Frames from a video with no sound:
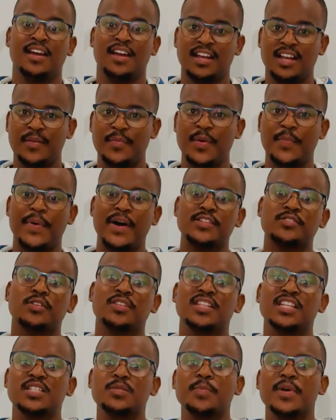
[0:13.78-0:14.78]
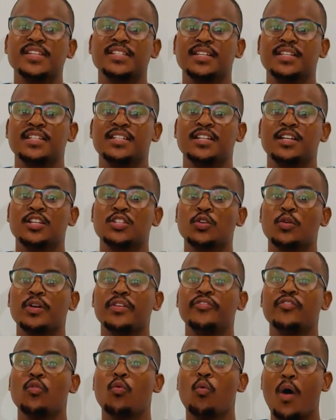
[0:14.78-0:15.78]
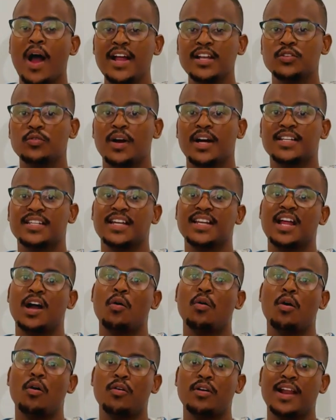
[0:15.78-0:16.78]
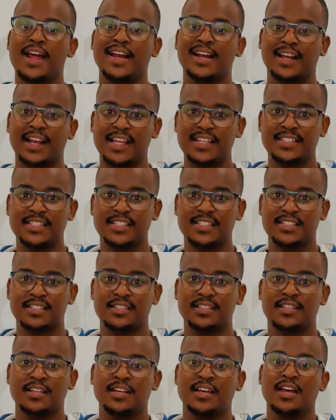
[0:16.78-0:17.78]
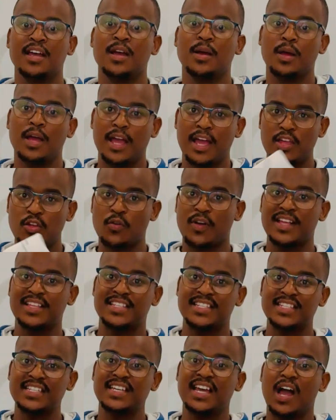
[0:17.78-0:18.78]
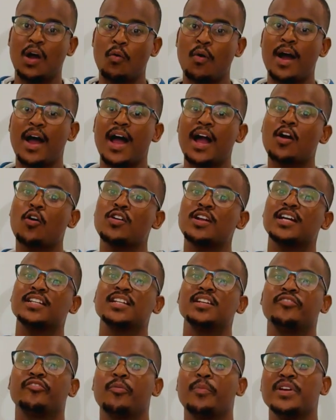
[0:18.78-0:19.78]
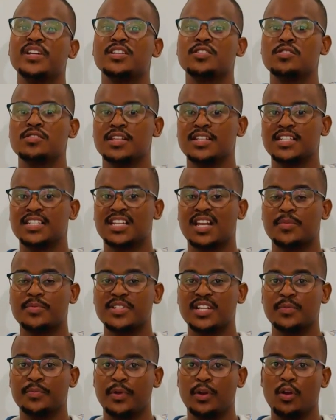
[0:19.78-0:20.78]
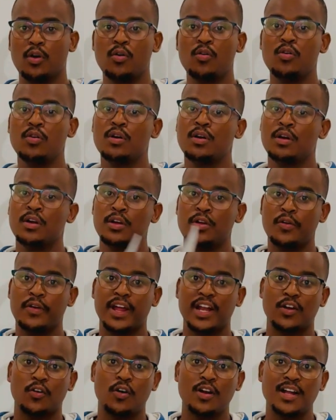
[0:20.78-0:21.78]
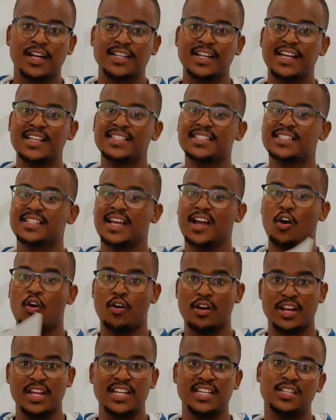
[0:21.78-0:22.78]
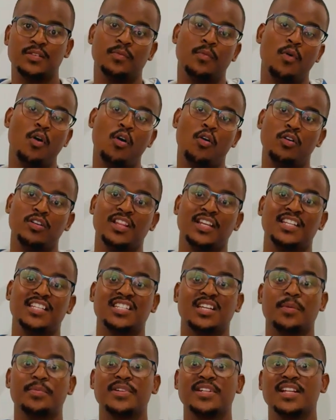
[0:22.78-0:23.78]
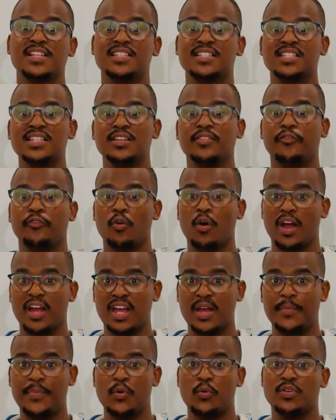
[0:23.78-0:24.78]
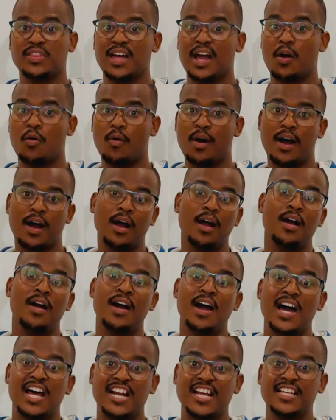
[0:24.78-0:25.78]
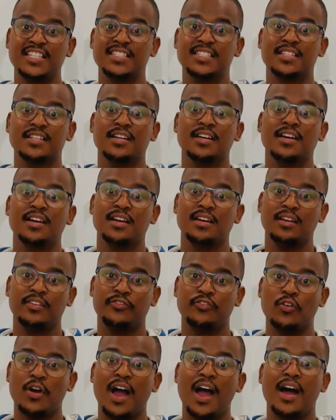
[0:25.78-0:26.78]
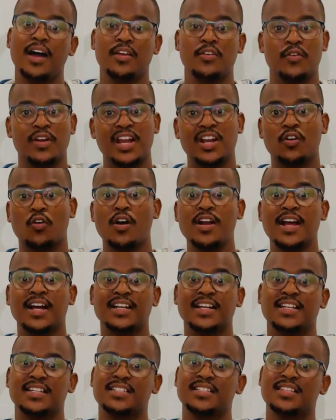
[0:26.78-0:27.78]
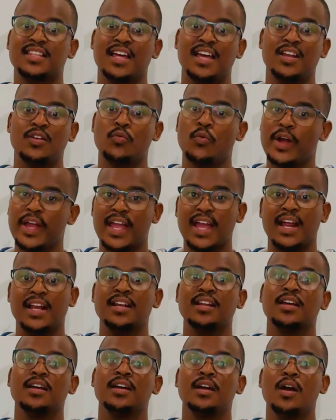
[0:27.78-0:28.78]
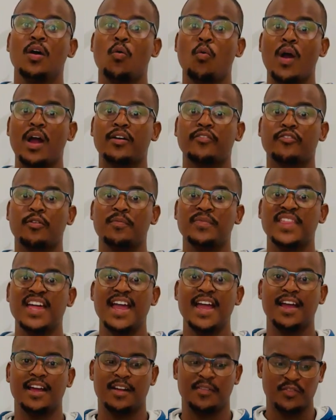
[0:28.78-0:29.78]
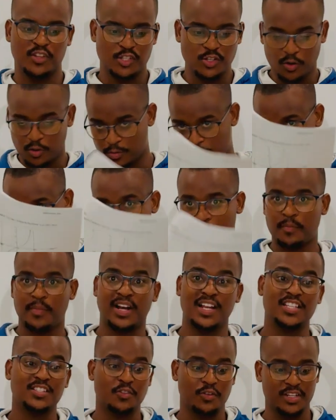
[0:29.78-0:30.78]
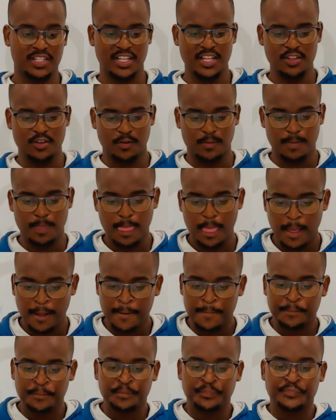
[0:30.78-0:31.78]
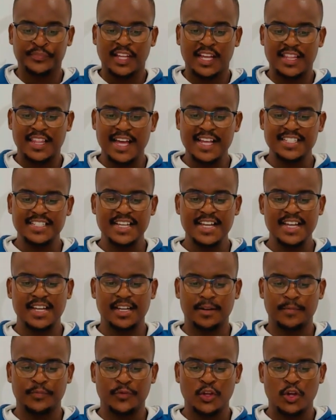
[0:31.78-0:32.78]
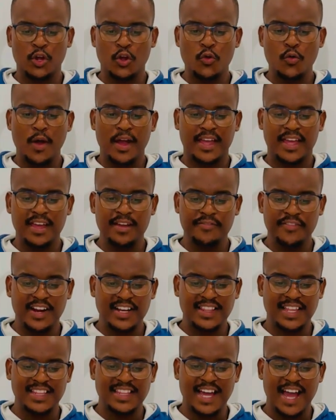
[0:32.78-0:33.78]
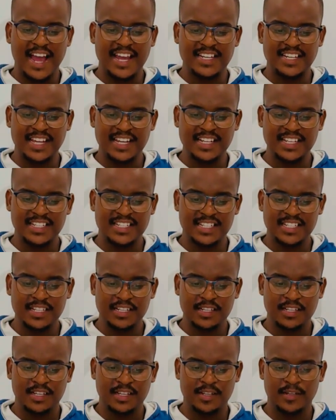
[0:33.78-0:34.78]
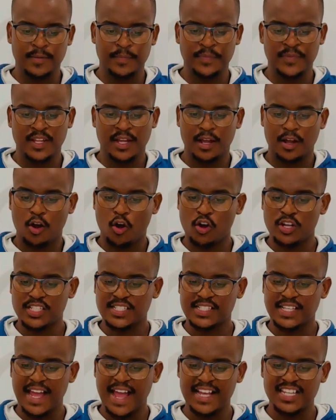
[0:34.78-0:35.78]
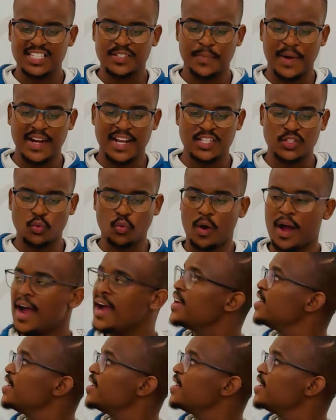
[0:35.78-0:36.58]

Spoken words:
let me pass on this message. So if you want to attend our online classes, you can see our contact information on the description below. You can contact us or read more on the description and see if you are happy with our rates. If you are, you can contact us, then we can work from there. So, but let's continue. They are saying we are given that the identity cos x minus y